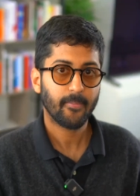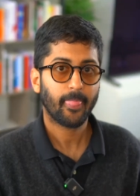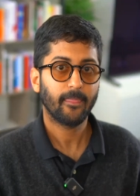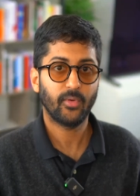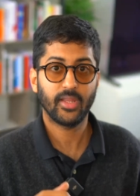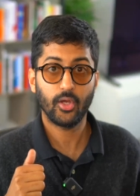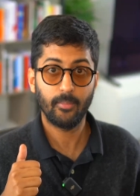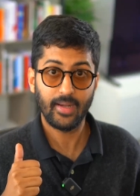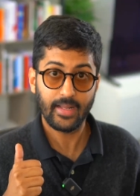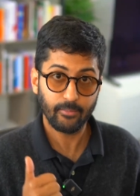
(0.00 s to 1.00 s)
Whether you're
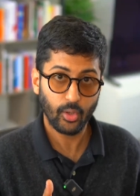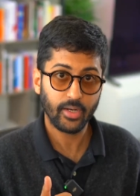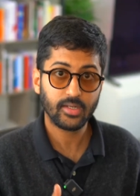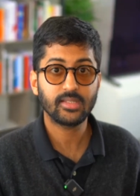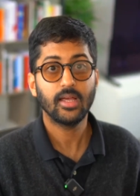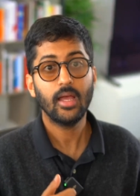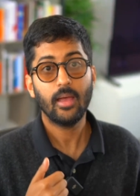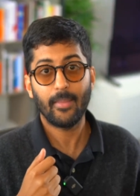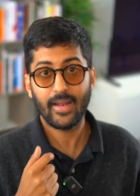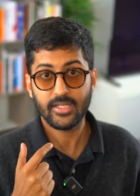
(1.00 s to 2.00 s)
building products,
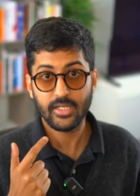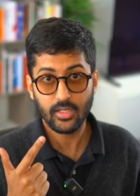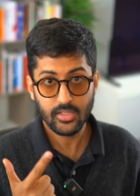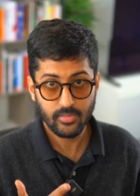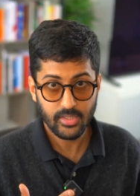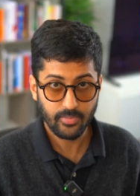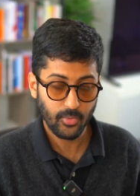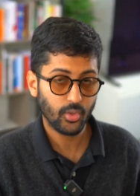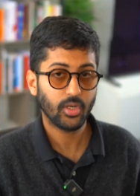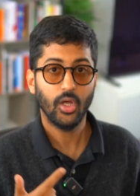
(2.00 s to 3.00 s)
managing customer support,